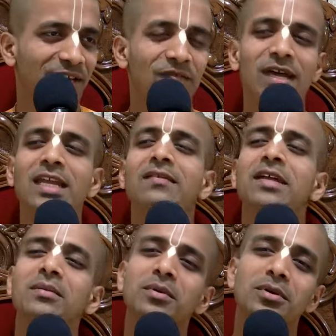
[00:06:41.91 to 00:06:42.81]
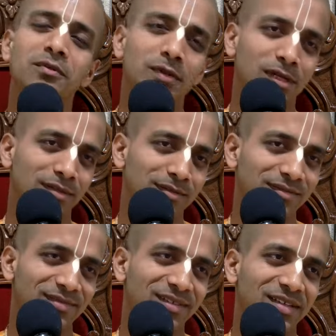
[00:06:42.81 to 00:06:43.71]
very, very beautiful,
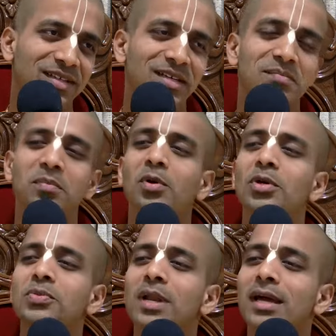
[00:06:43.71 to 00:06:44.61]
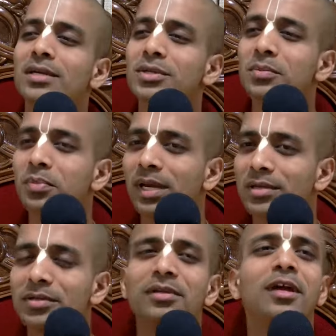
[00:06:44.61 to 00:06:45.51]
bluish-blackish
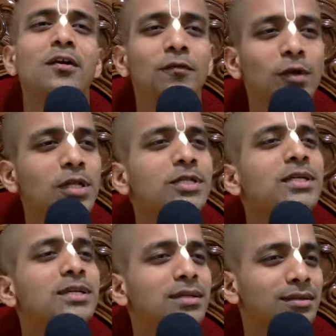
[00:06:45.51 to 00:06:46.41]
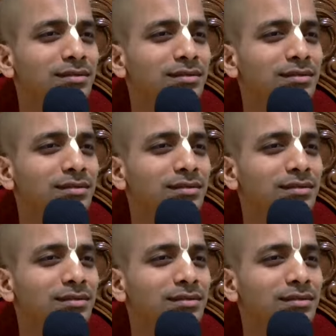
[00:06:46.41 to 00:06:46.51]
complexion, effulgent.